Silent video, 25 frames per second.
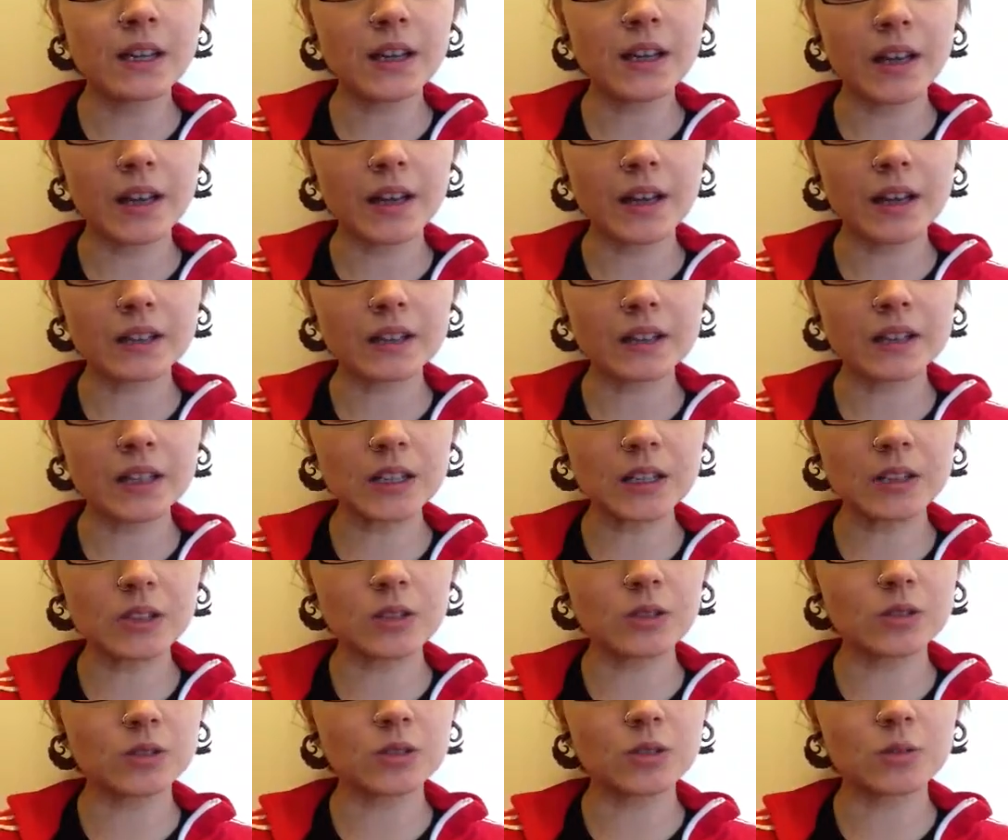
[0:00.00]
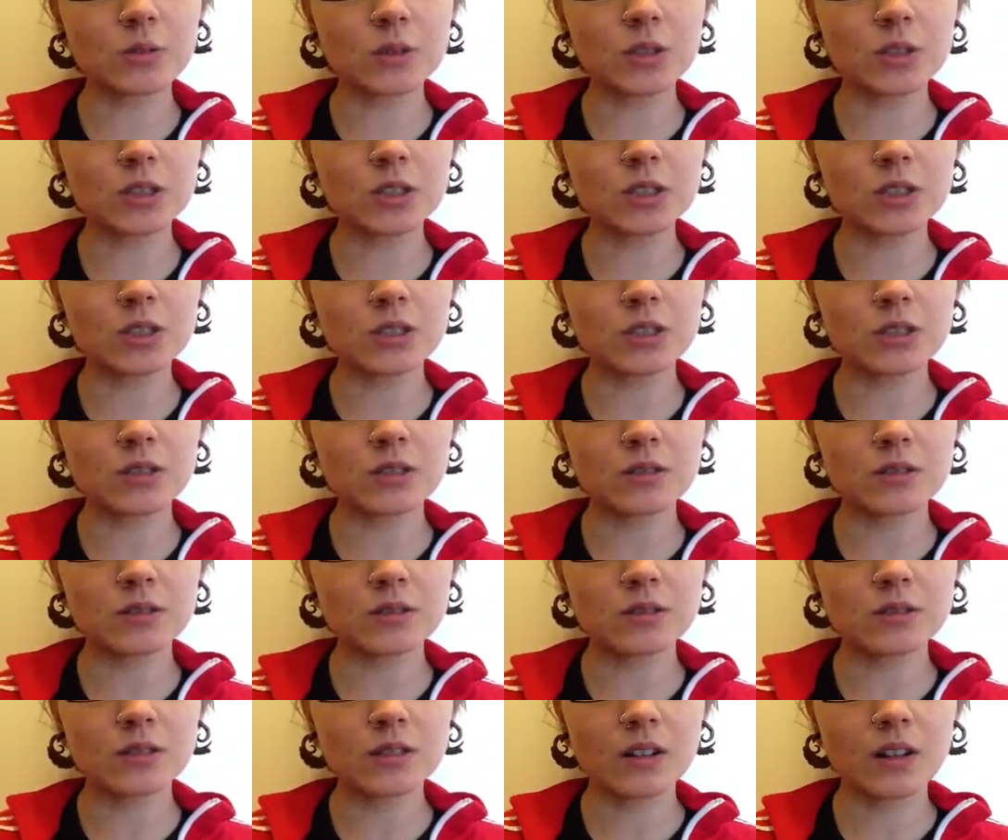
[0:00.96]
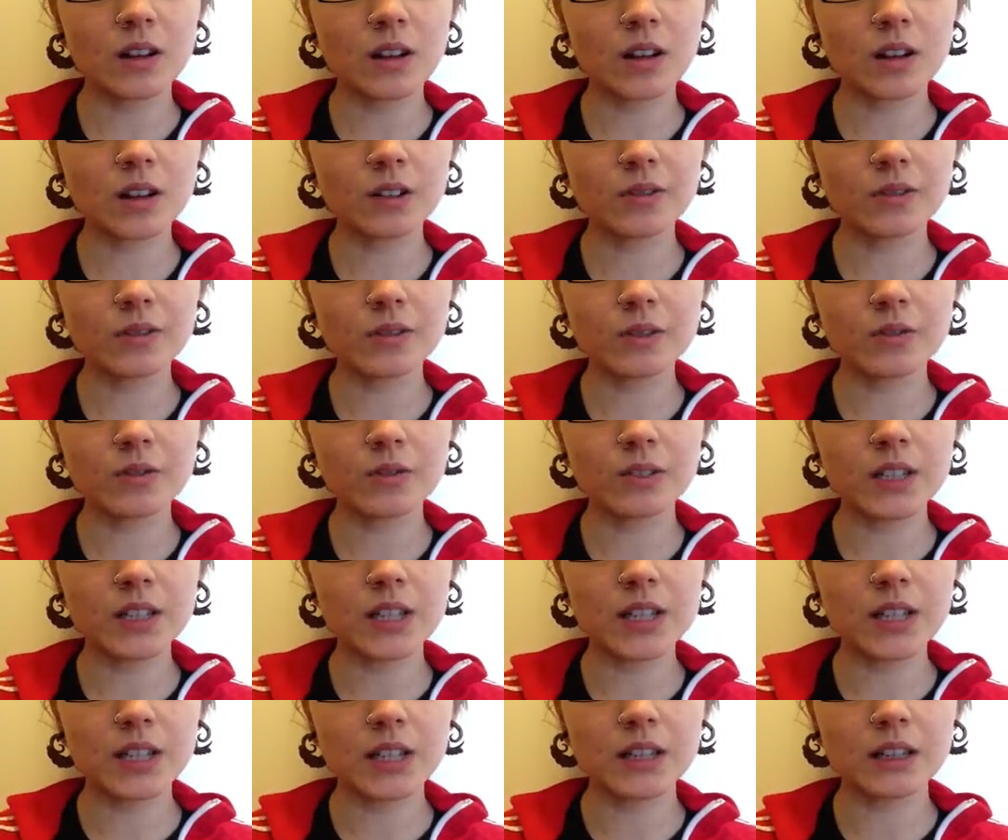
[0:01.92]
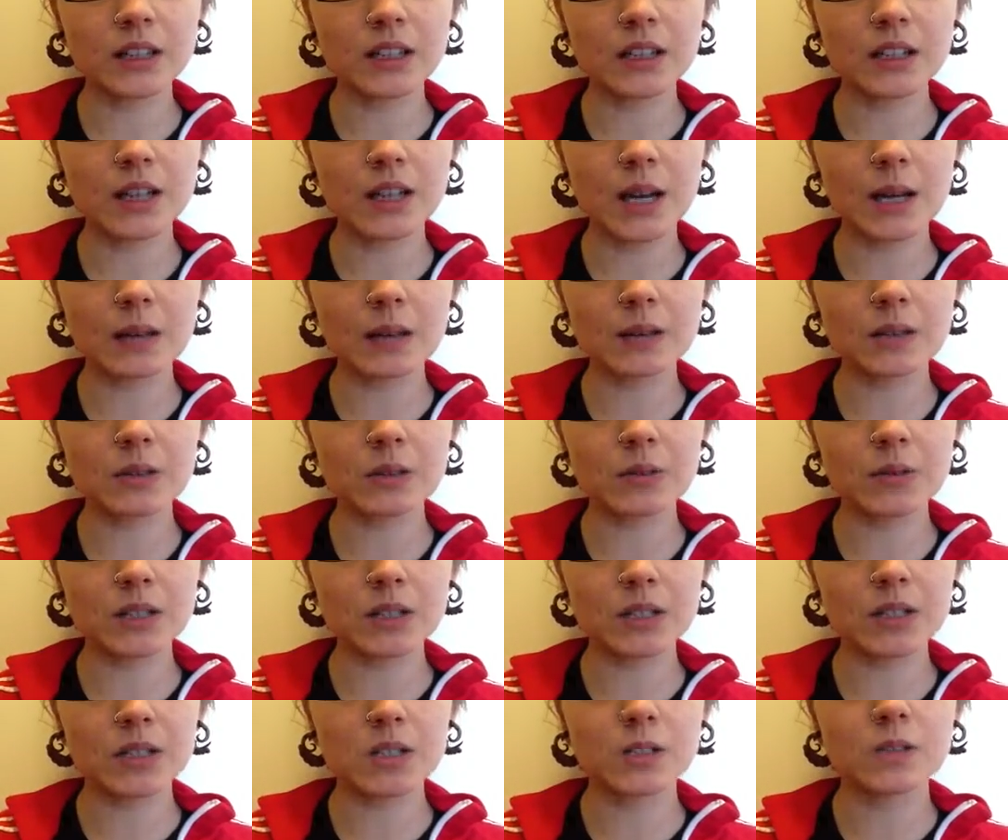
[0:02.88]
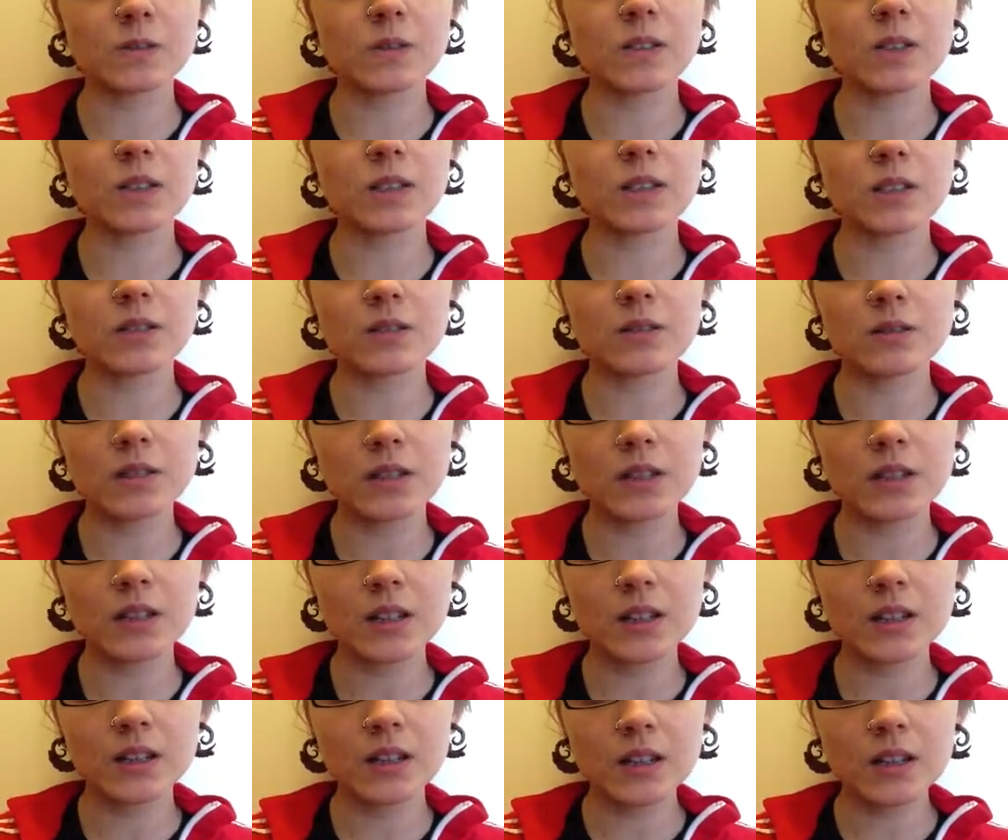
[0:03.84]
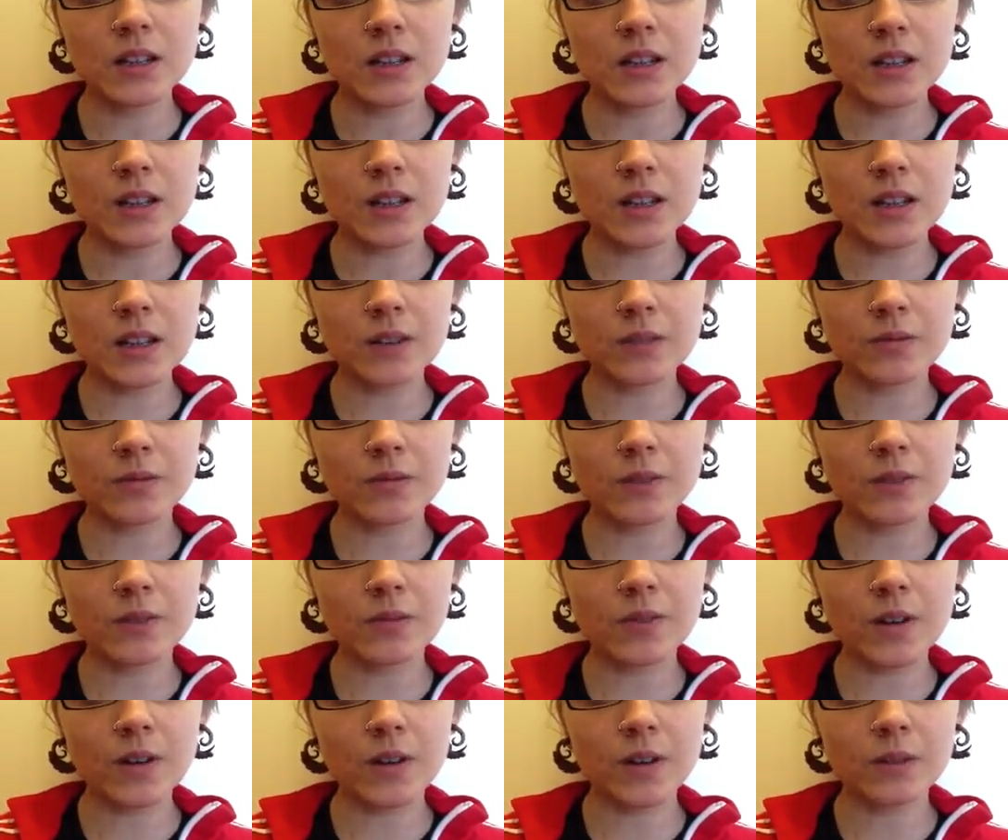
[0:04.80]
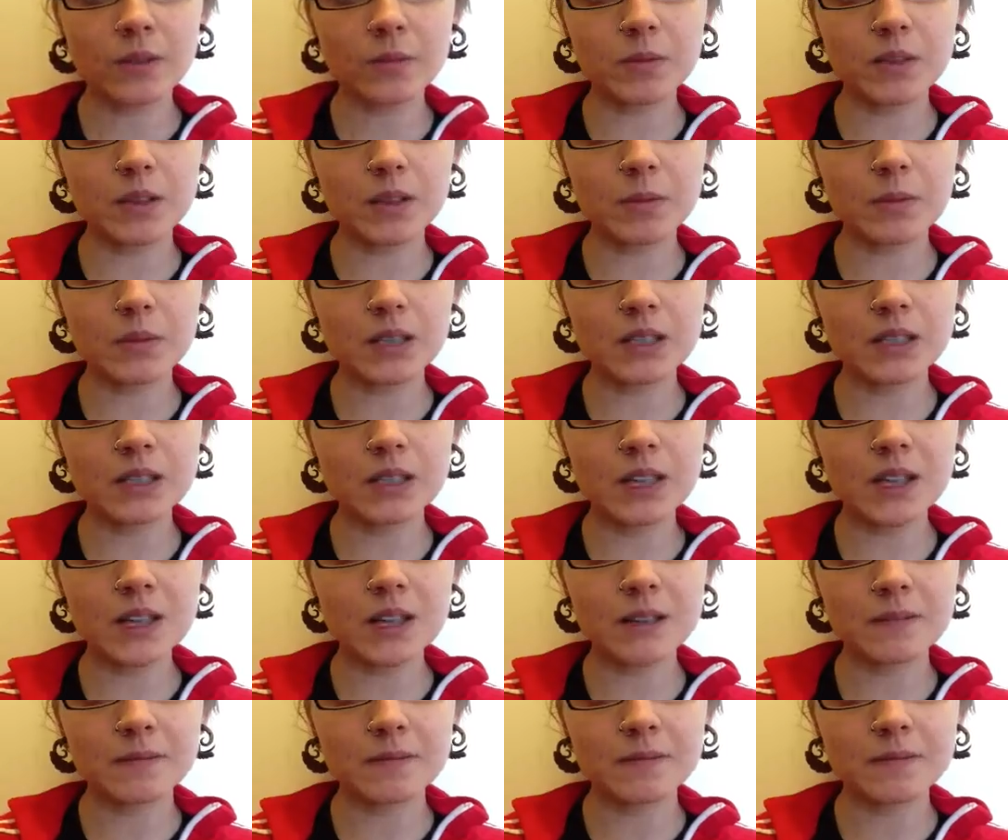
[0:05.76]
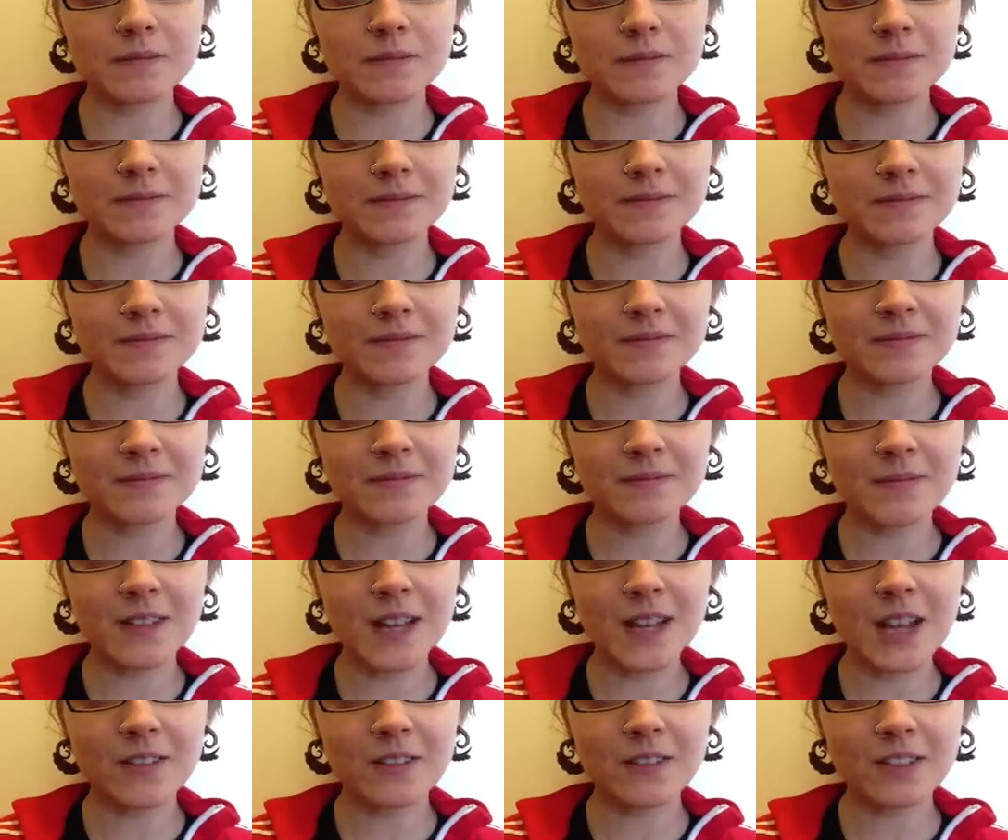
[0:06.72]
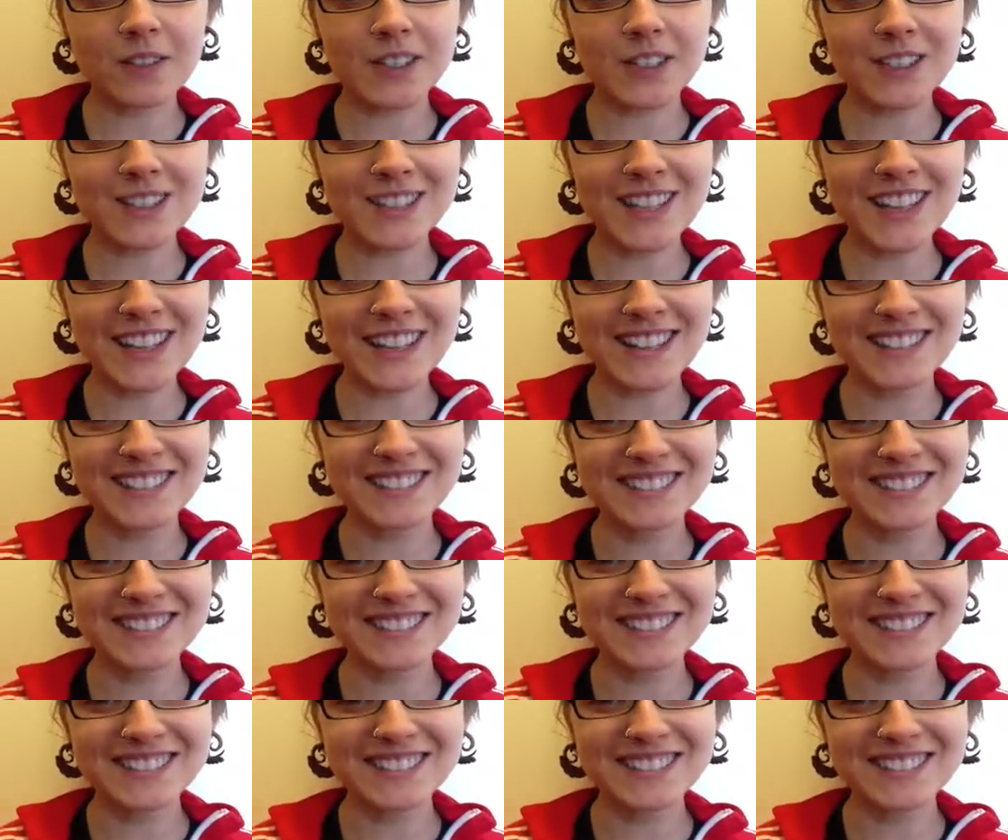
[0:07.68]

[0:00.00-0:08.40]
And thank you so much, all of you, for taking the time to watch this video and for following me on my site. Have a great day.